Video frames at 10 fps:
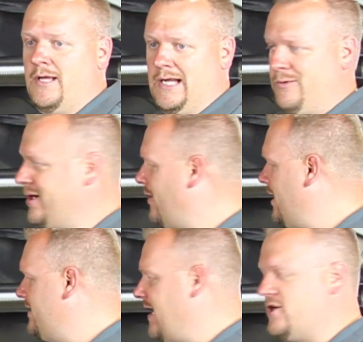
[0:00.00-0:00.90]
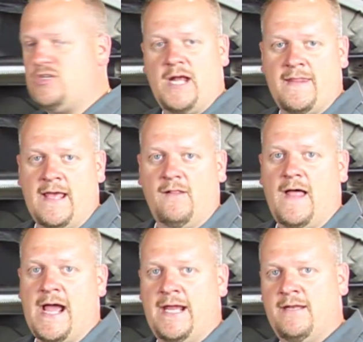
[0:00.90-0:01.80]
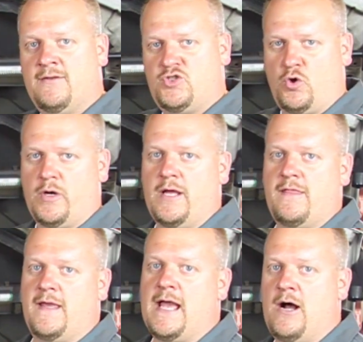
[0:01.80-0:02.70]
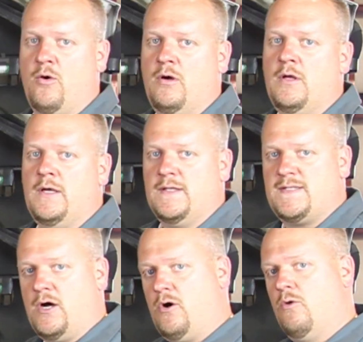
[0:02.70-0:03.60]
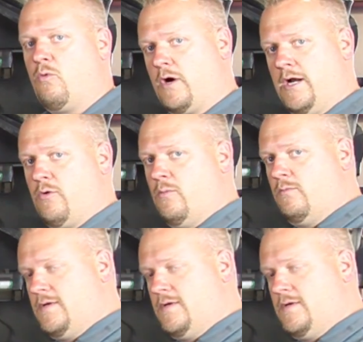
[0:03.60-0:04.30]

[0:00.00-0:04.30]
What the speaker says: and we don't want to touch it on that line, short anything out. And so we're going to